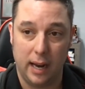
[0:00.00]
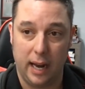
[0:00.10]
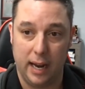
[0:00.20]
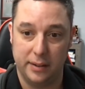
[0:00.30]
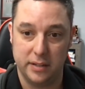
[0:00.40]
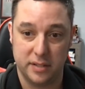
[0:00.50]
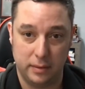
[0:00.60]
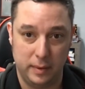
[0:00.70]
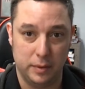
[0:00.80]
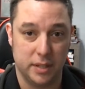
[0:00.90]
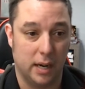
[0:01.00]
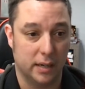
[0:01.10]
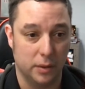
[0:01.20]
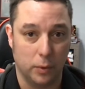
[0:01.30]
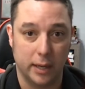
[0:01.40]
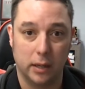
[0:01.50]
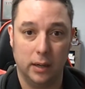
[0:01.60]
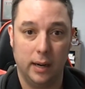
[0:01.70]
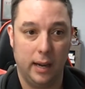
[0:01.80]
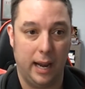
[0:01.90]
And they said we would talk in the
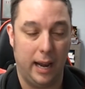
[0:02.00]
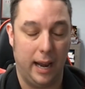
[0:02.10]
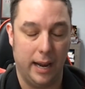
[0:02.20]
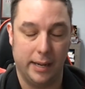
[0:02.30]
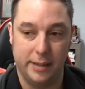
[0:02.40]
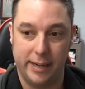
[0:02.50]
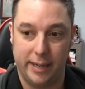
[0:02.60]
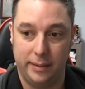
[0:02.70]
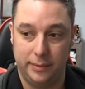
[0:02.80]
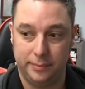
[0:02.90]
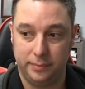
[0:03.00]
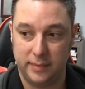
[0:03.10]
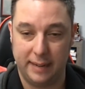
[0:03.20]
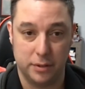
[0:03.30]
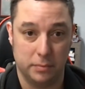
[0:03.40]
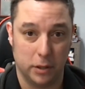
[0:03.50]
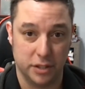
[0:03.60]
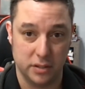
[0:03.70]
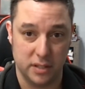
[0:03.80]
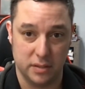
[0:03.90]
winter and after the
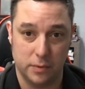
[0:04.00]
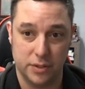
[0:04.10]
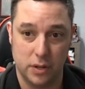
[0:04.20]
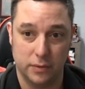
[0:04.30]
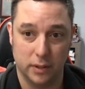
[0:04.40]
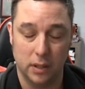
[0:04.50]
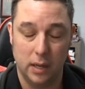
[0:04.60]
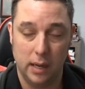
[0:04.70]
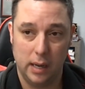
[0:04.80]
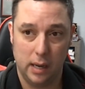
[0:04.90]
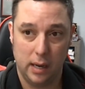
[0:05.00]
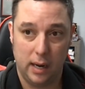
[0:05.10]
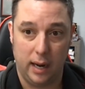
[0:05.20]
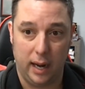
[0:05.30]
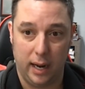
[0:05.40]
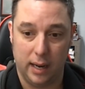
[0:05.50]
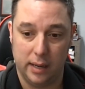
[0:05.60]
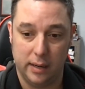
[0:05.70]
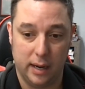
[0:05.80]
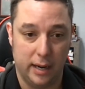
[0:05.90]
marching season was over.
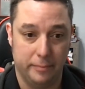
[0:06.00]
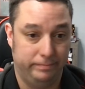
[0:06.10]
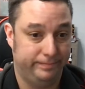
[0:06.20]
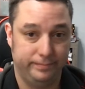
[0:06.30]
And I